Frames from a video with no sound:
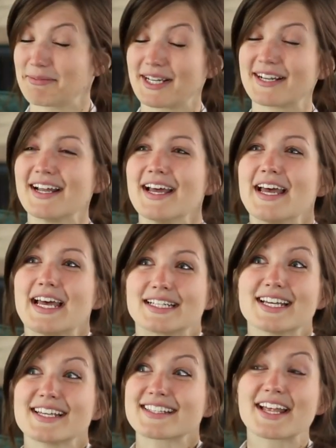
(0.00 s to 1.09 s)
But it
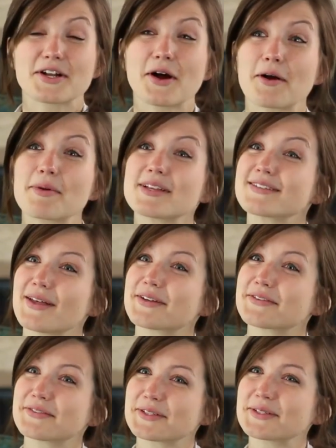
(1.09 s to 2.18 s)
does, and carp has a lot
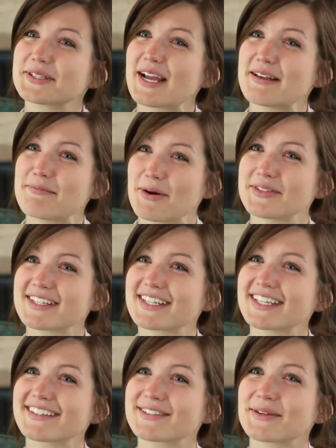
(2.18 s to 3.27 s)
of little tiny bones in
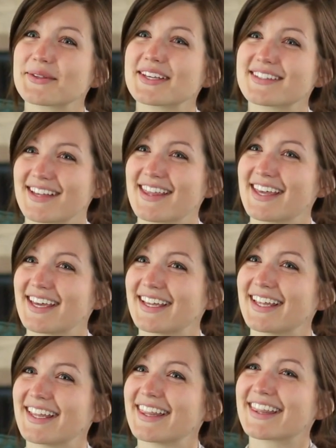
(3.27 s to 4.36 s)
it, so they say
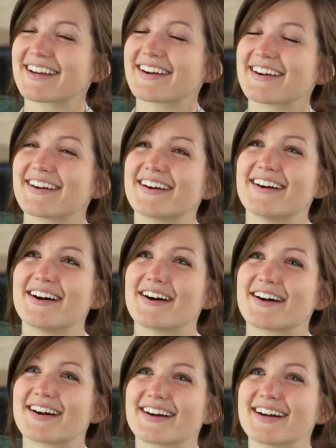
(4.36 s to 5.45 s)
that there
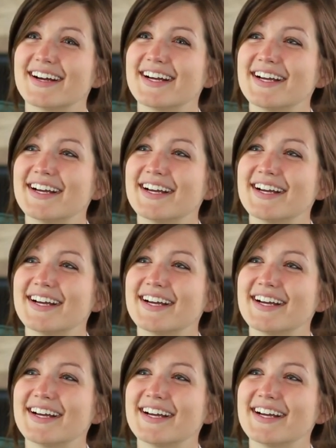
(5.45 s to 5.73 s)
are